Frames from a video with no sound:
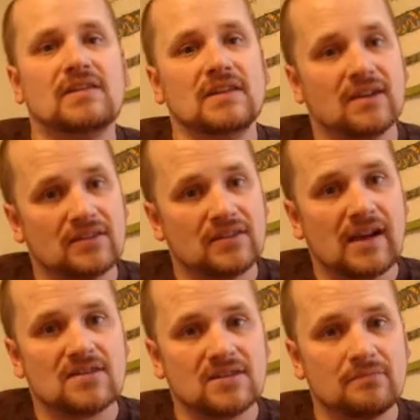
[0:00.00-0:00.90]
but the other
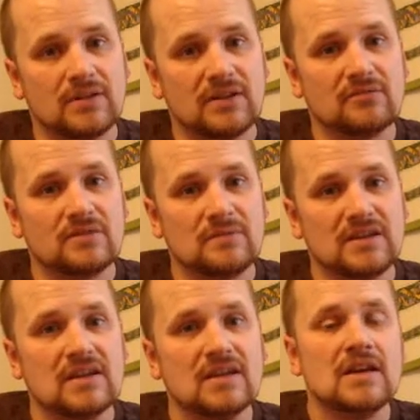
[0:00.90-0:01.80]
guy's competing with
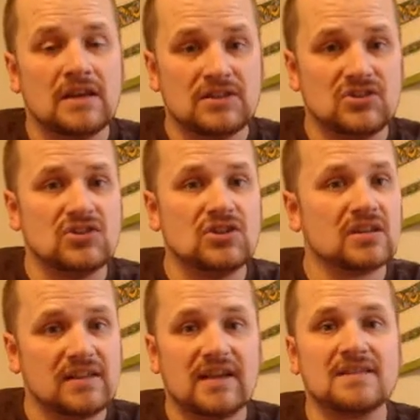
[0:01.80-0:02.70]
me, he's
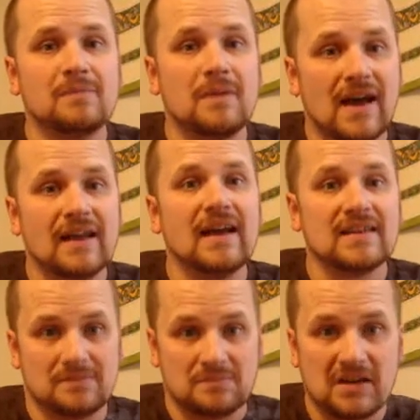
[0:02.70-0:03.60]
just as bad
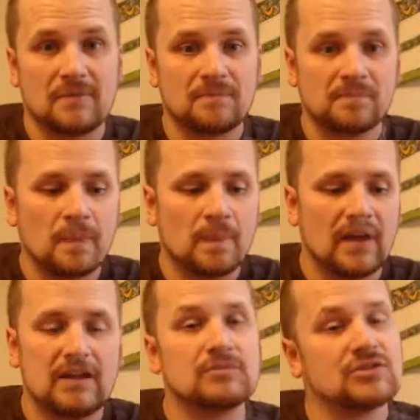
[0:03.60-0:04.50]
as me.
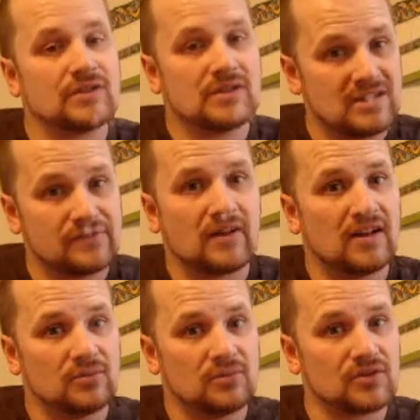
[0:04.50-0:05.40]
And I'm sure his
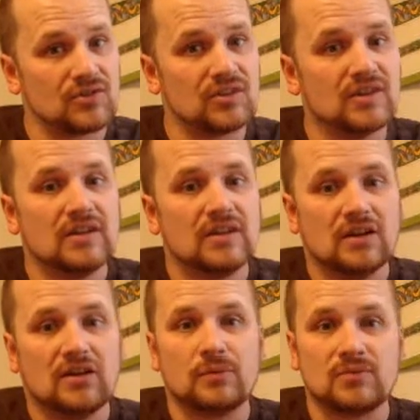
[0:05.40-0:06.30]
followers
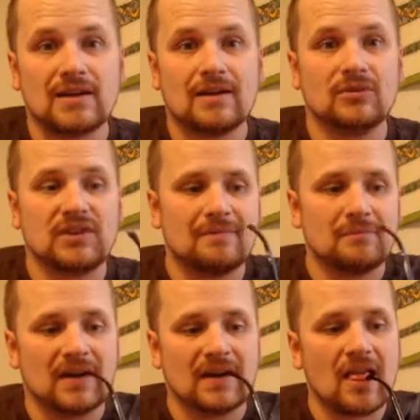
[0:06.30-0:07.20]
are upset with
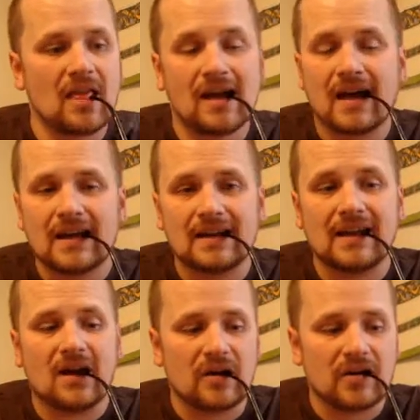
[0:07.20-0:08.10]
him, but I
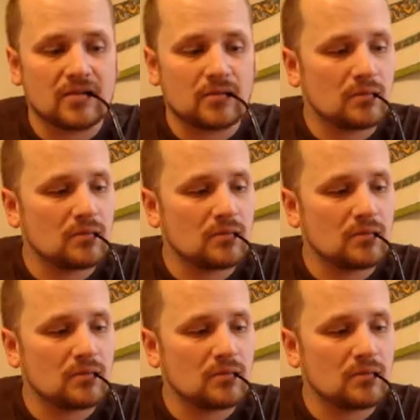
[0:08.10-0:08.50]
doubt it.